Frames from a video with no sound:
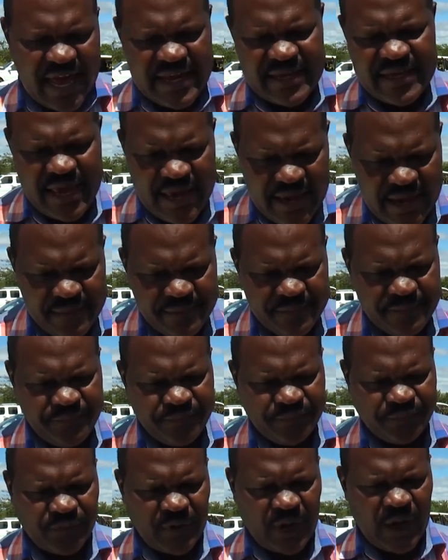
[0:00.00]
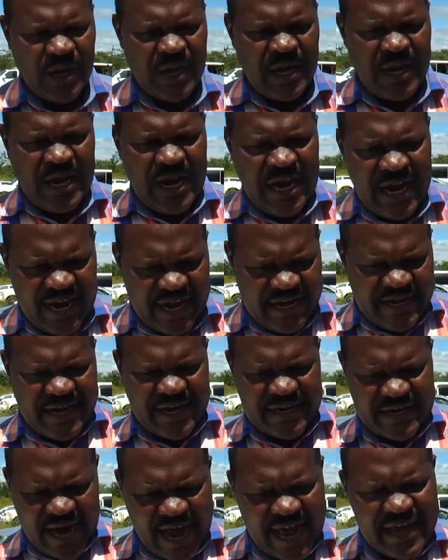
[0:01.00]
like him and
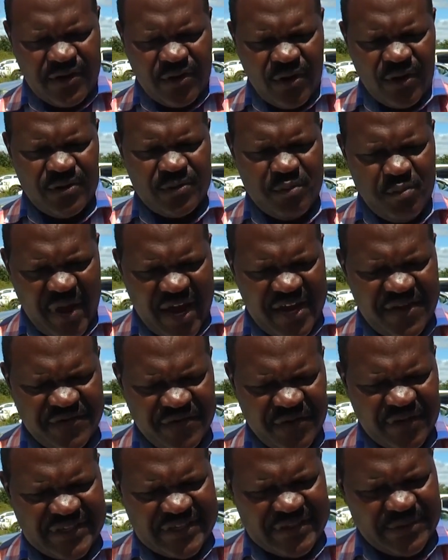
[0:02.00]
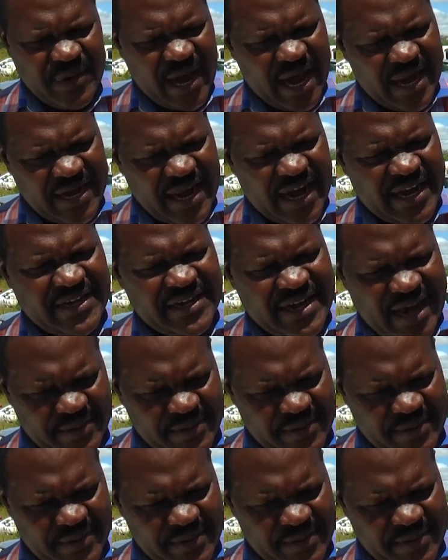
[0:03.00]
a guy called Mayford Svanda in